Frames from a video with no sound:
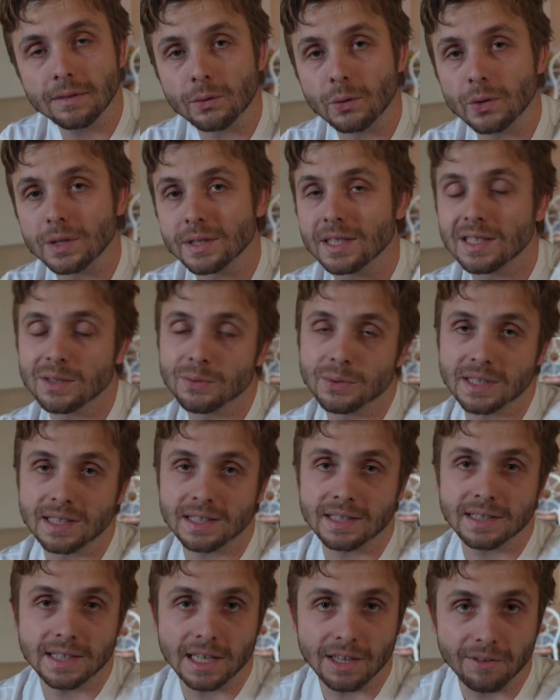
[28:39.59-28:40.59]
Of course, this was in
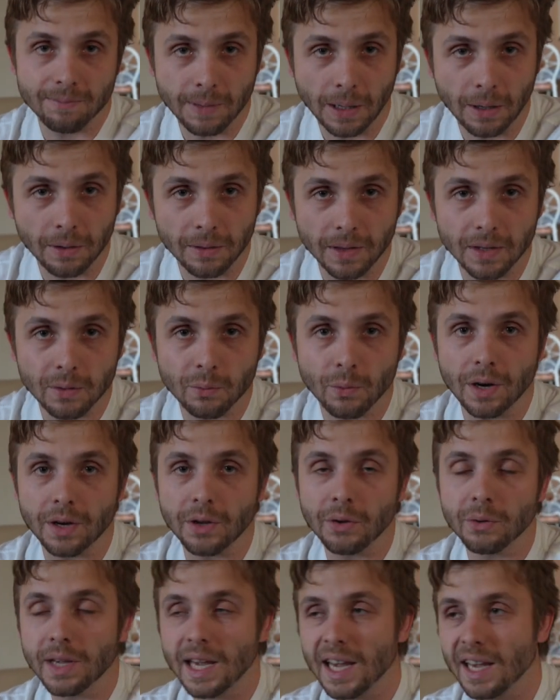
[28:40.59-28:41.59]
the state of Maryland, where
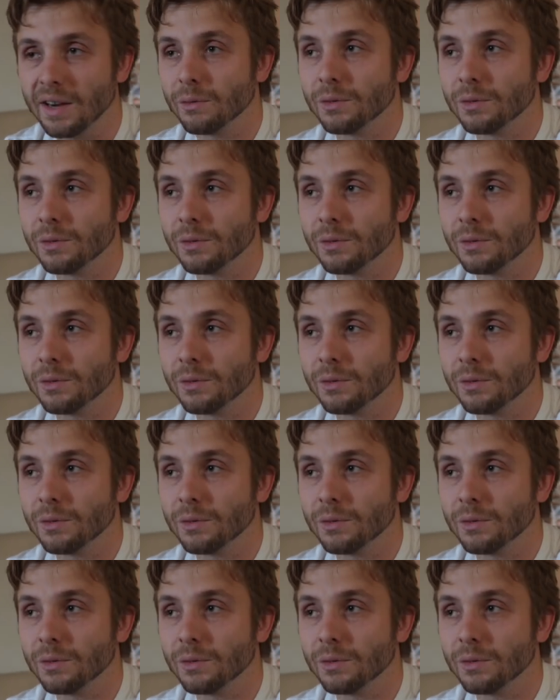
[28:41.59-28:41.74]
you can't